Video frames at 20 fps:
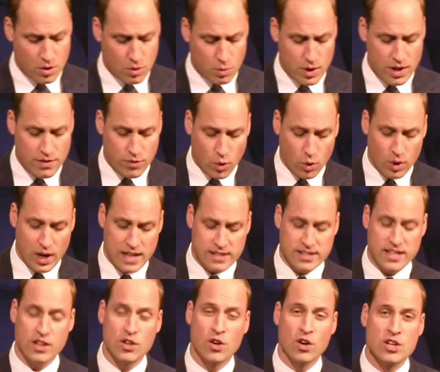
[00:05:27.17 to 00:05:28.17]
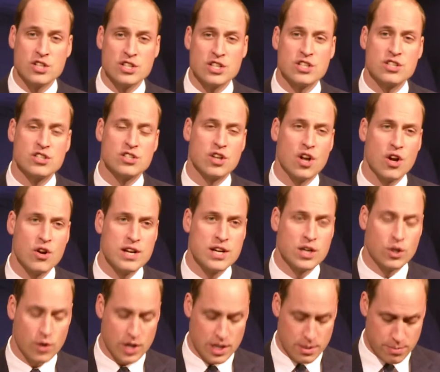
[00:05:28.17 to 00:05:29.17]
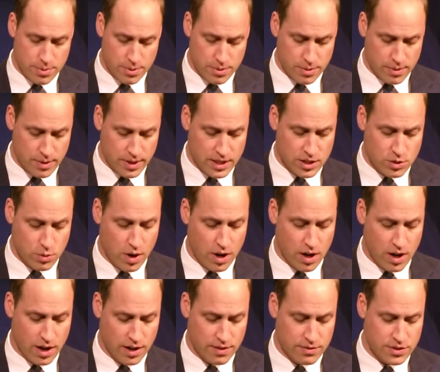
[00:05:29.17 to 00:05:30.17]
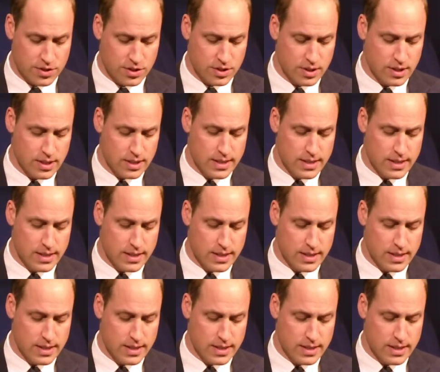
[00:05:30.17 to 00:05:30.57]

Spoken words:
We have all let technology slowly creep into our lives,